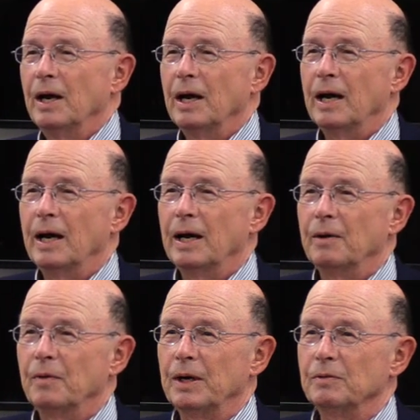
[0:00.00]

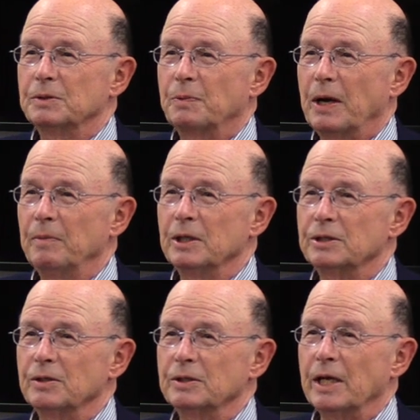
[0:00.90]
uh, when he was prime
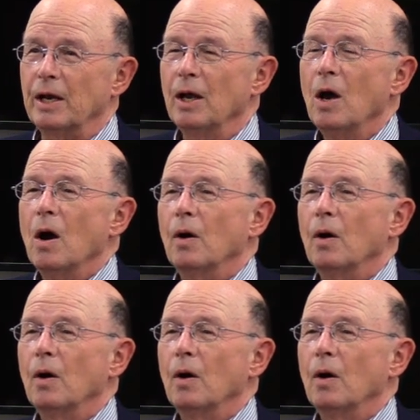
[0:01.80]
minister, said,